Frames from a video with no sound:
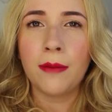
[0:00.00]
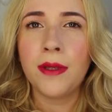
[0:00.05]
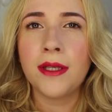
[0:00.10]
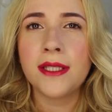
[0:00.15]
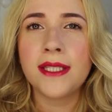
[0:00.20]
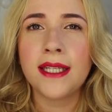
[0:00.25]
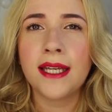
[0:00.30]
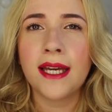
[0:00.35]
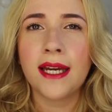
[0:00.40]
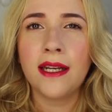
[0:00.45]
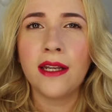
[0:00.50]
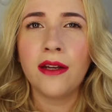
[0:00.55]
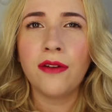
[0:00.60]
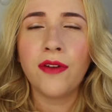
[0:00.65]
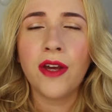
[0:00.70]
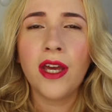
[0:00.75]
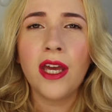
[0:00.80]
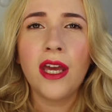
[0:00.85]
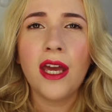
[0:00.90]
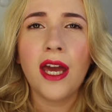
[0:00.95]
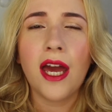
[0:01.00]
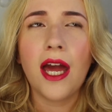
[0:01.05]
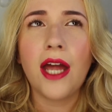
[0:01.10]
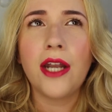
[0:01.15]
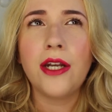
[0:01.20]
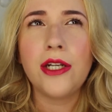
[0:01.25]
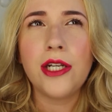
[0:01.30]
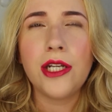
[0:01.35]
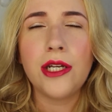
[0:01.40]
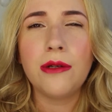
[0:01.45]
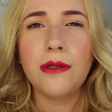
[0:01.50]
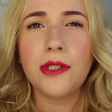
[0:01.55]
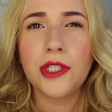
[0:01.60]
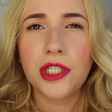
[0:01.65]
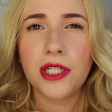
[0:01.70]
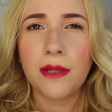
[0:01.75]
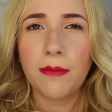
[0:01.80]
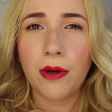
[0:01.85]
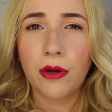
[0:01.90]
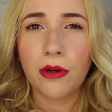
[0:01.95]
I'm using kind of a nude
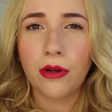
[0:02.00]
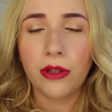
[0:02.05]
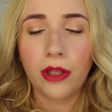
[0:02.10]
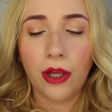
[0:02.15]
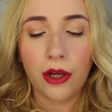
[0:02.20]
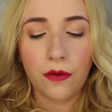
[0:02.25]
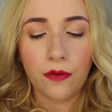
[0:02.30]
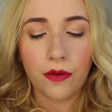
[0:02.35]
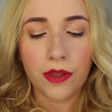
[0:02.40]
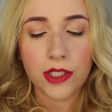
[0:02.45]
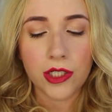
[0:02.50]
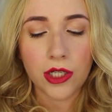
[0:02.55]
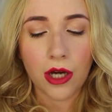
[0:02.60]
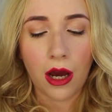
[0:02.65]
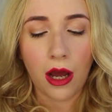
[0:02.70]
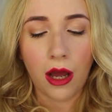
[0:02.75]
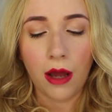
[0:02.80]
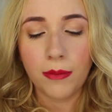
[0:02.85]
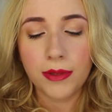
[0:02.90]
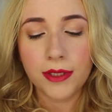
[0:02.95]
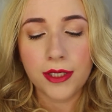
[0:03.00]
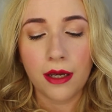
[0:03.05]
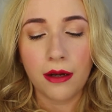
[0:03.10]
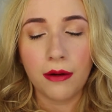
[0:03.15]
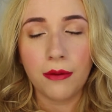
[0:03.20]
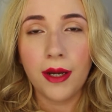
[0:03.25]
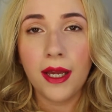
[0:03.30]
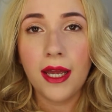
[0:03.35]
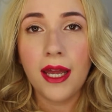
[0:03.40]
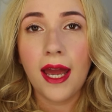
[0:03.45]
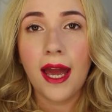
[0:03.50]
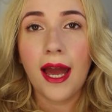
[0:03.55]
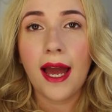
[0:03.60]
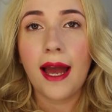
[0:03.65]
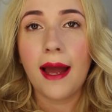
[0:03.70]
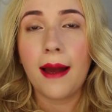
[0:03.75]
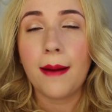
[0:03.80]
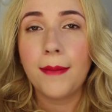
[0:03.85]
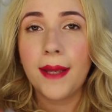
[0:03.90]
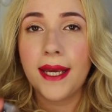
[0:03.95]
shimmer colour over the top. So
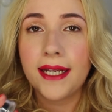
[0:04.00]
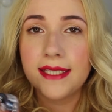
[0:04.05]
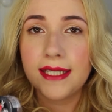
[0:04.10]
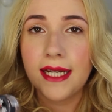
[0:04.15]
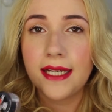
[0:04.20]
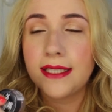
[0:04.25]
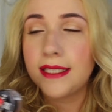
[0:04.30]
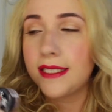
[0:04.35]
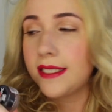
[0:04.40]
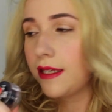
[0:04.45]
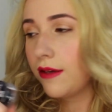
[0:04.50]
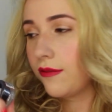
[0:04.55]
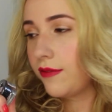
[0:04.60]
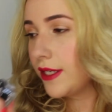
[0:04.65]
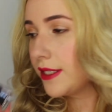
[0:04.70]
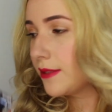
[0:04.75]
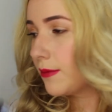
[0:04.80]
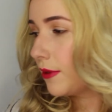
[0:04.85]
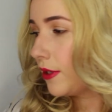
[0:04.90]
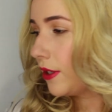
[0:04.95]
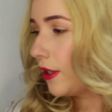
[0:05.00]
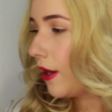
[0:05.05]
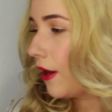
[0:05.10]
I'm excited to give this one a